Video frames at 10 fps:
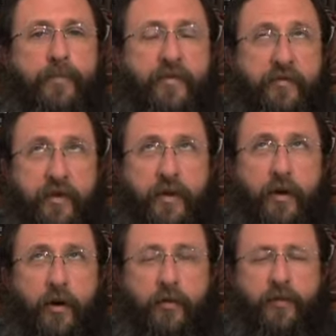the
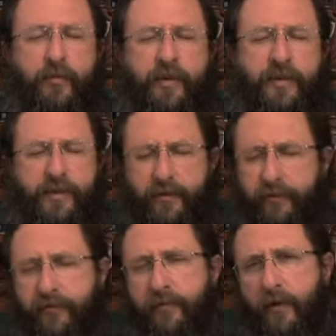feeling of the presence
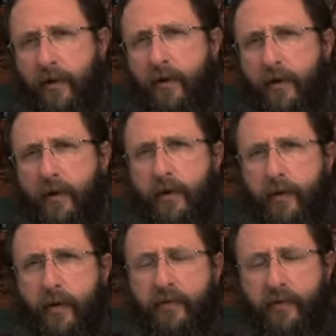of
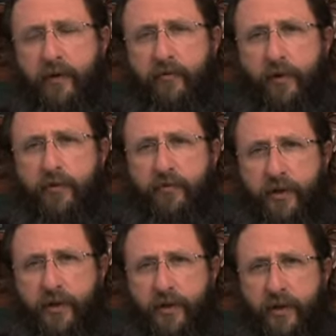the matriarch
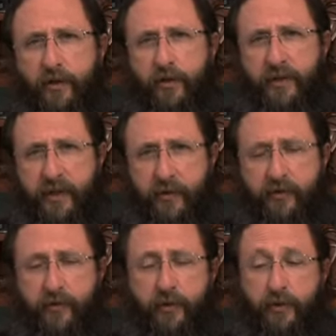Rachel and her
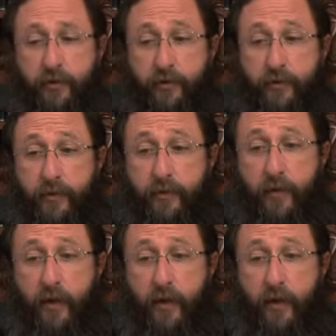tears for her children.